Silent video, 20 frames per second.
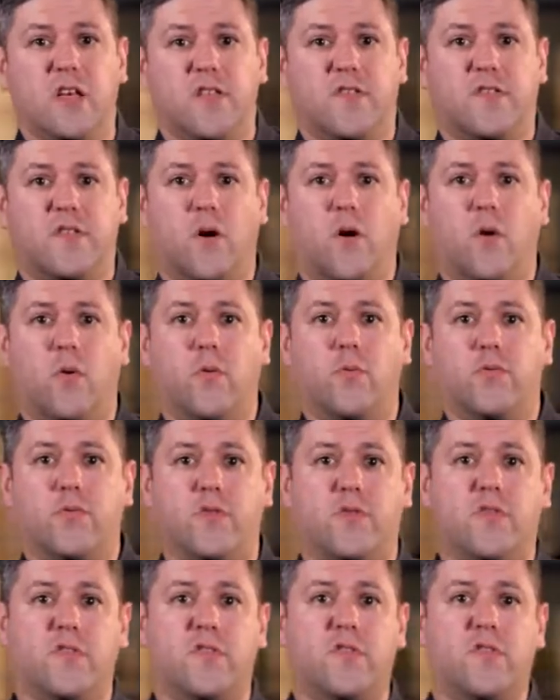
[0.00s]
So
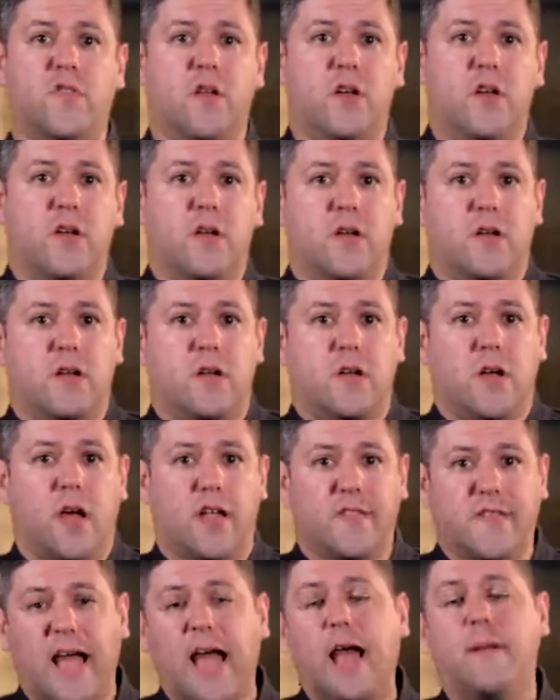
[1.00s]
there's
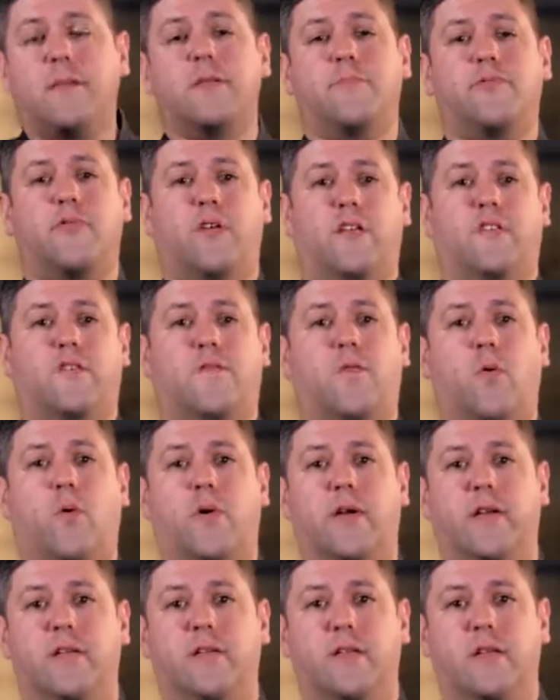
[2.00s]
a time and a place
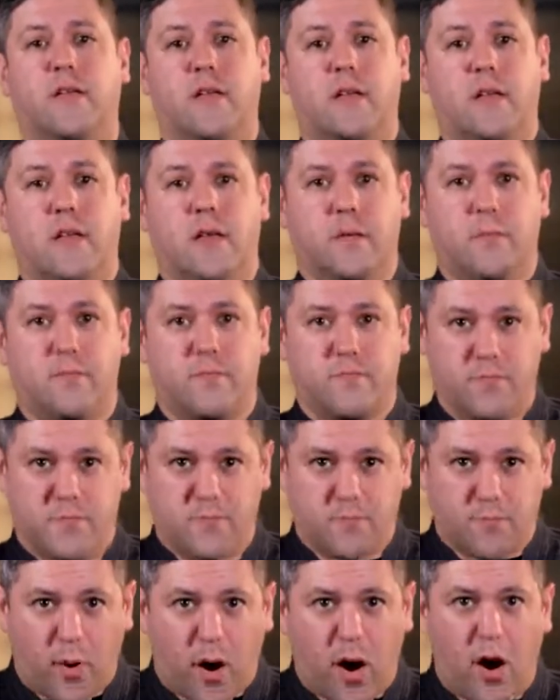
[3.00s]
for it.
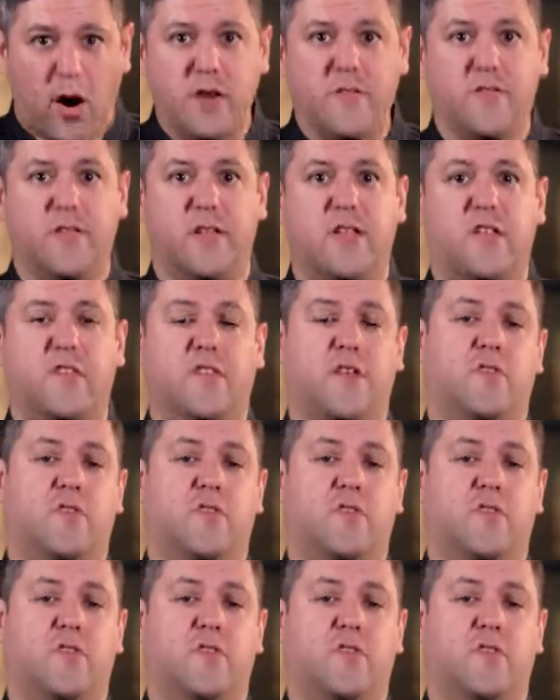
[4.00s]
Part of it is